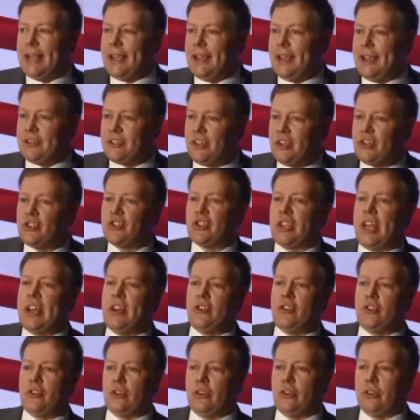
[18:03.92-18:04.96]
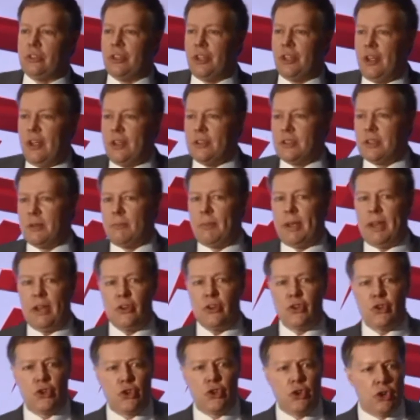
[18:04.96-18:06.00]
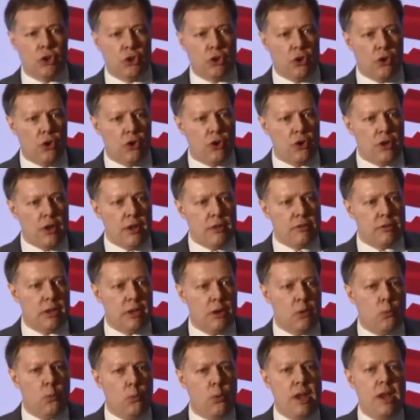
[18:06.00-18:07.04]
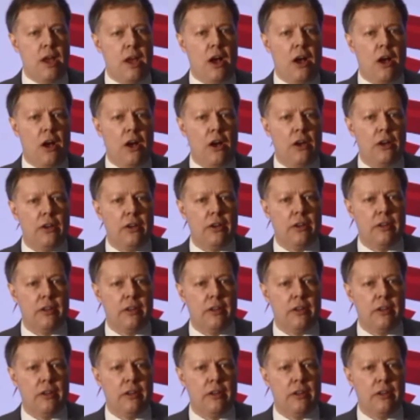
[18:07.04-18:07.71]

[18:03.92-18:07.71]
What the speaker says: is essential to make sure that we are